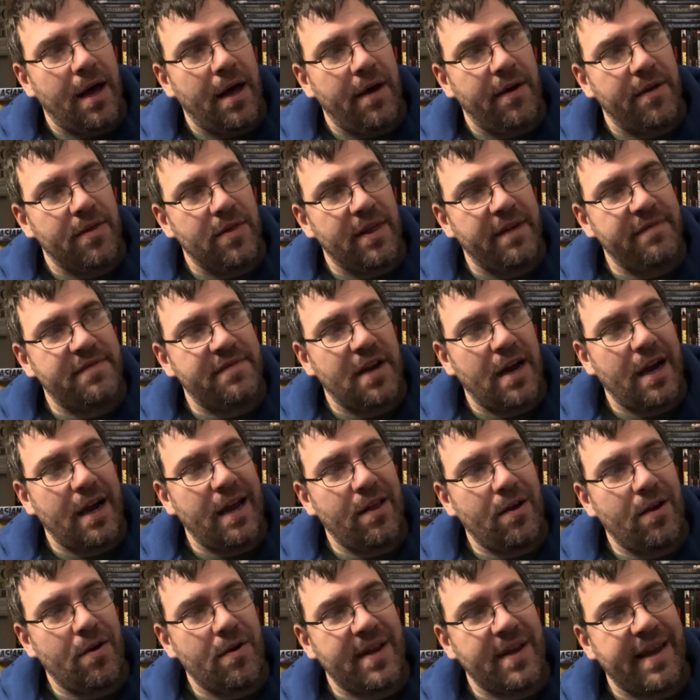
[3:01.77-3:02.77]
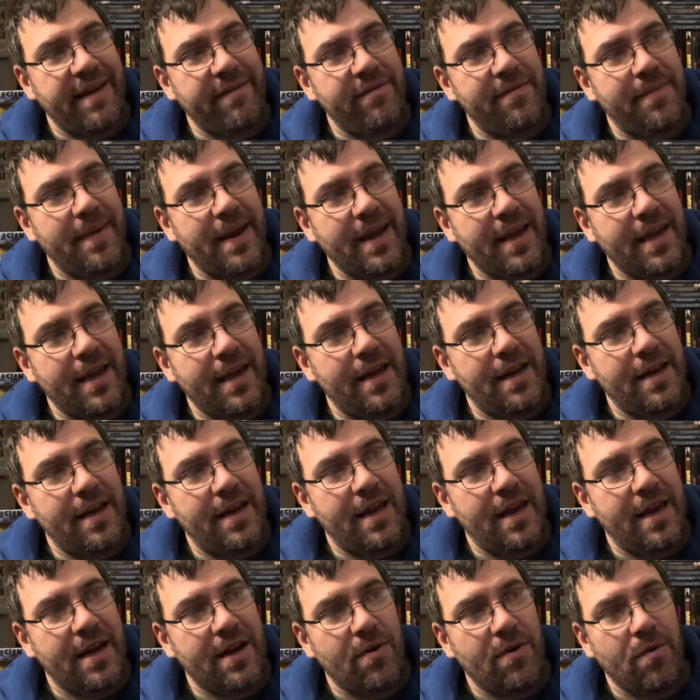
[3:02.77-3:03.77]
Liv Tyler, Kevin Bacon,
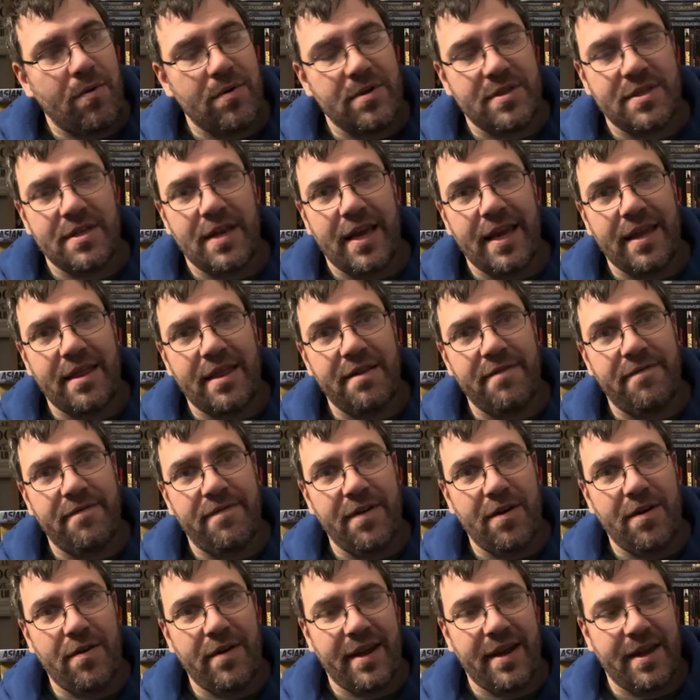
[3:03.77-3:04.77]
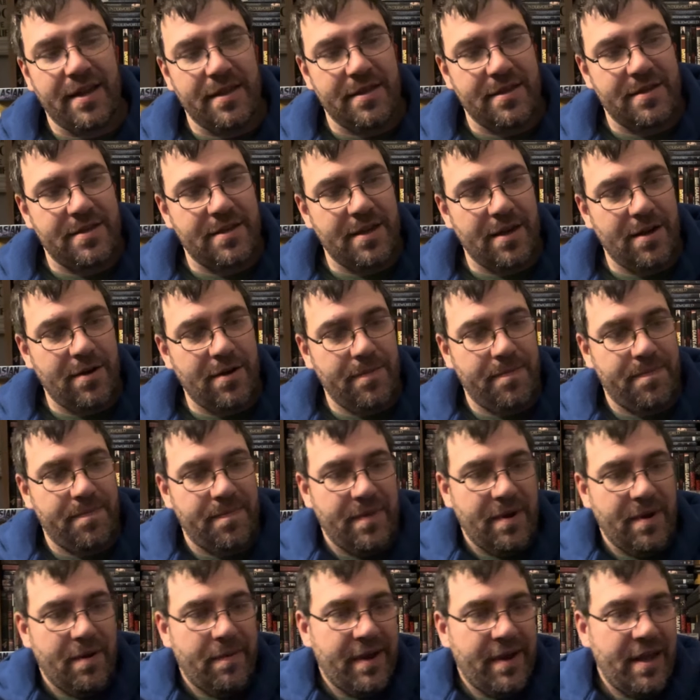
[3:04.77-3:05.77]
and of course Nathan Fillion. So
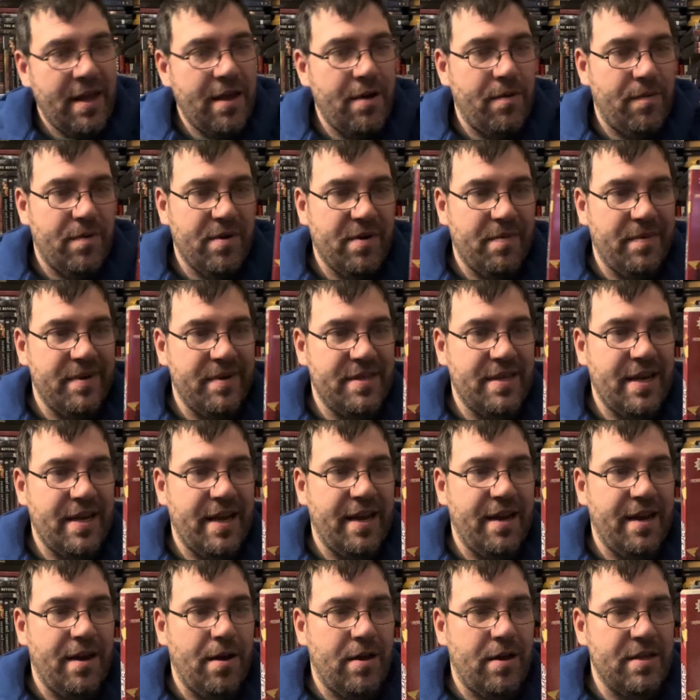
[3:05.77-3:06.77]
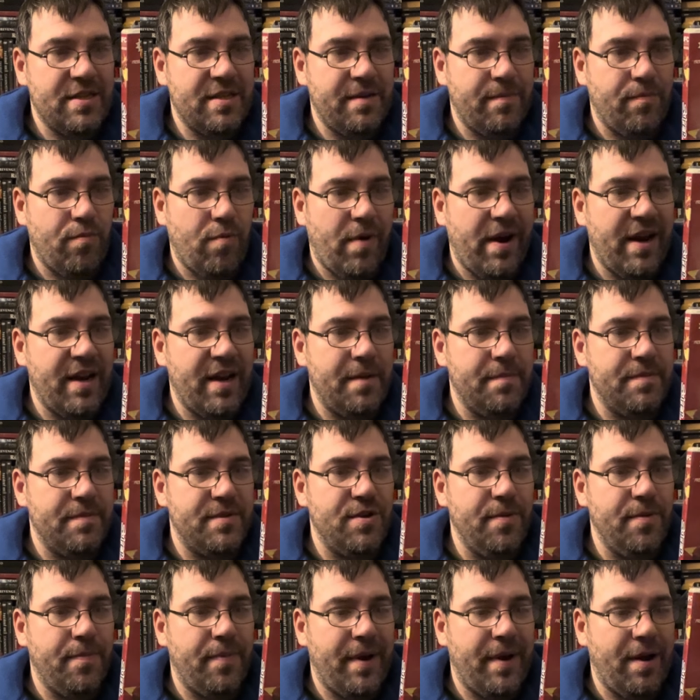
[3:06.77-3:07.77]
there we go. What can we say? An awesome random
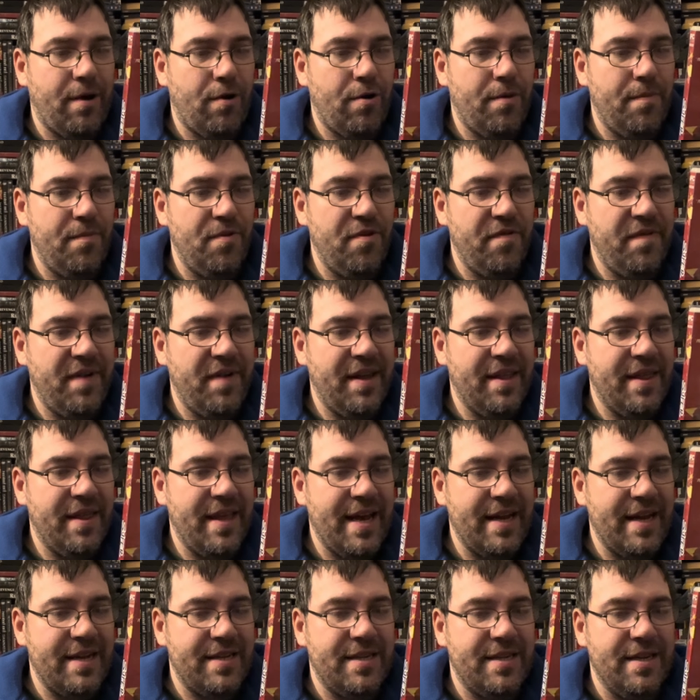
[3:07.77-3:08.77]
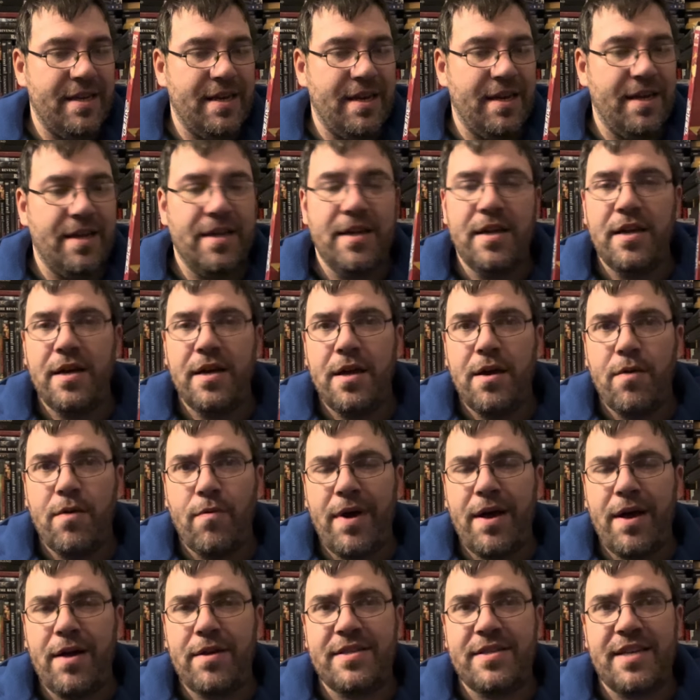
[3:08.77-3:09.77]
superhero movie that,
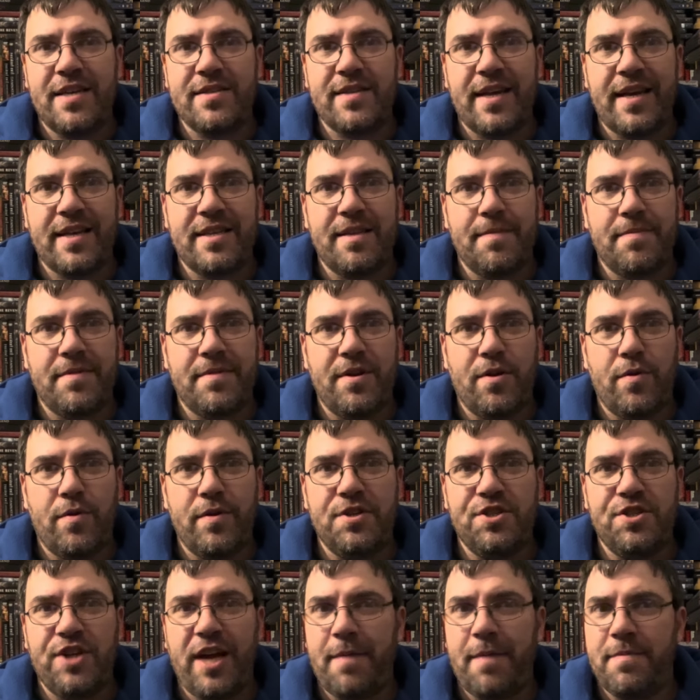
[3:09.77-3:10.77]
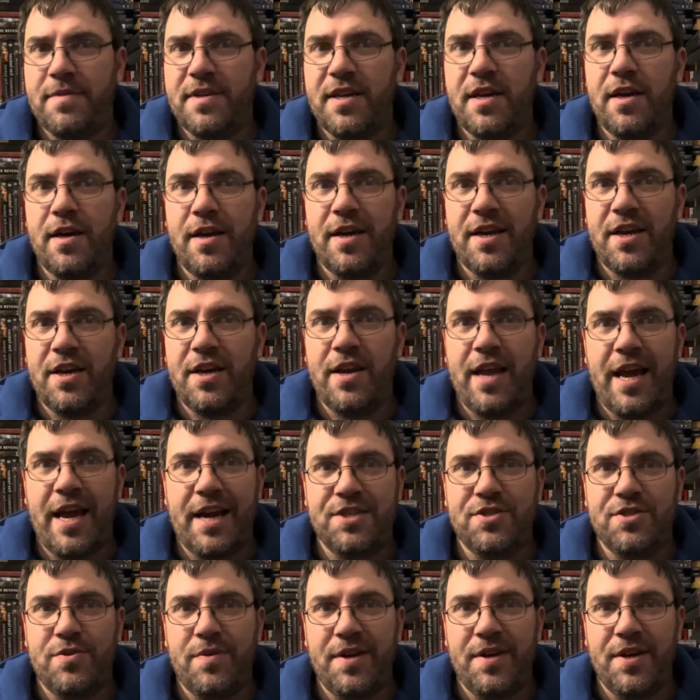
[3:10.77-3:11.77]
it sounds like something only James Gunn could
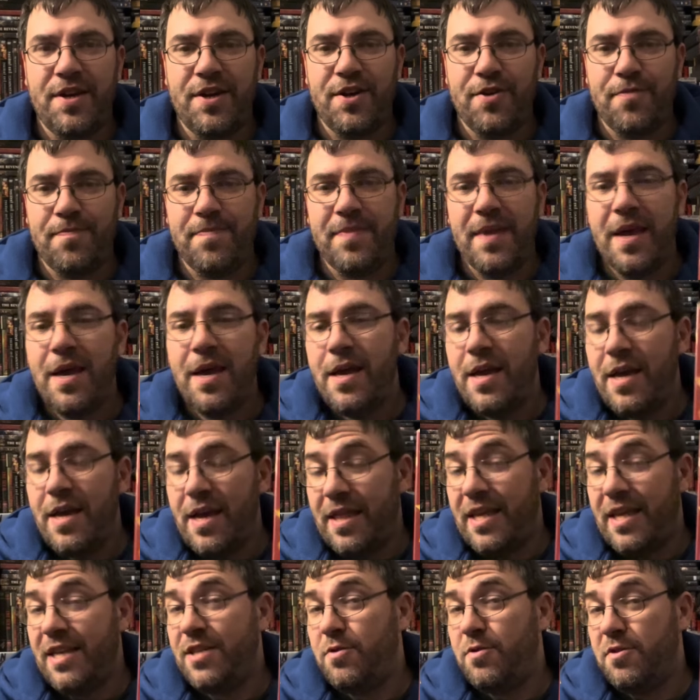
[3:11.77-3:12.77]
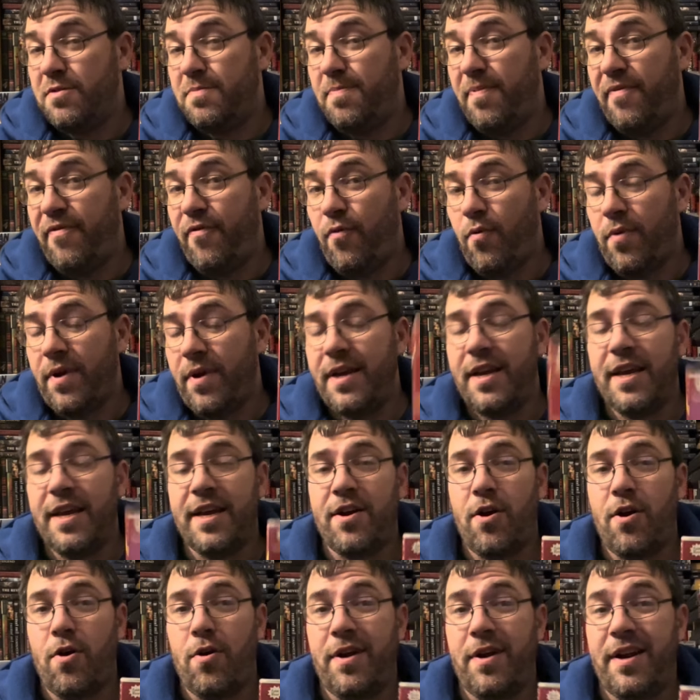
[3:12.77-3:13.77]
actually do. And this was before he did
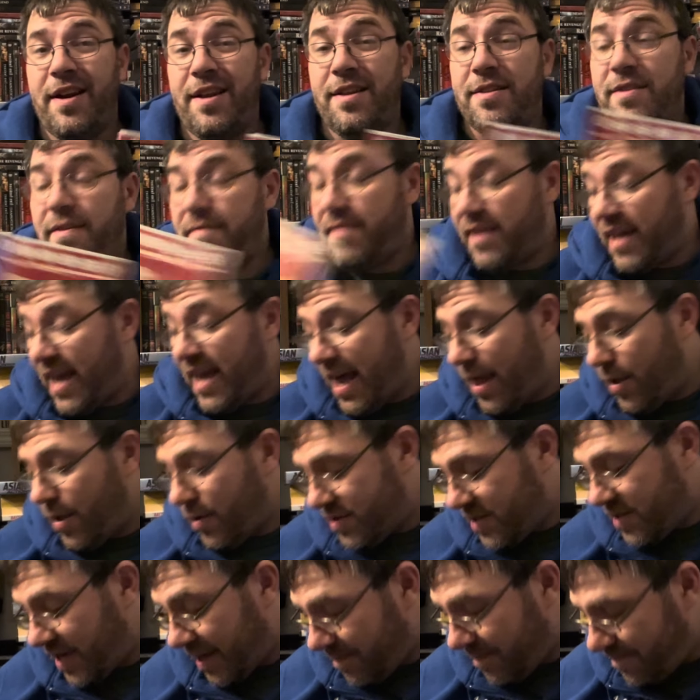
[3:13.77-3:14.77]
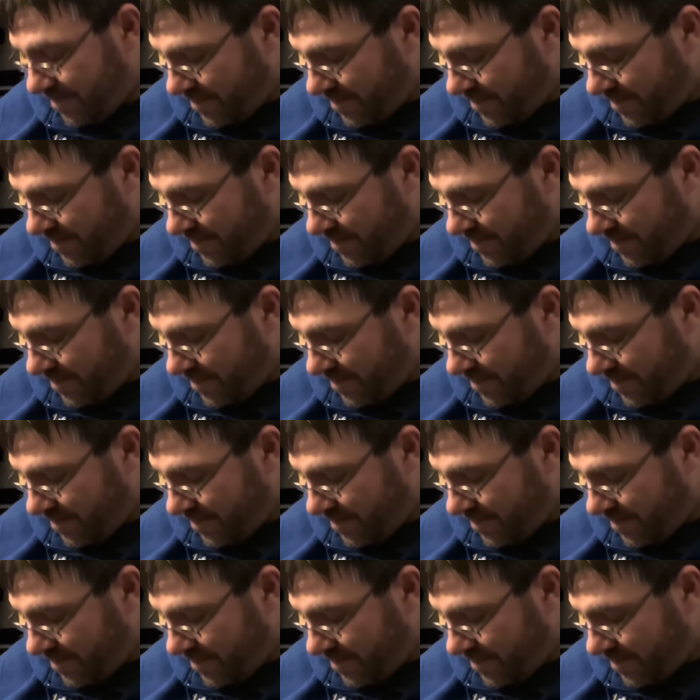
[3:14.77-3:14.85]
Guardians of the Galaxy.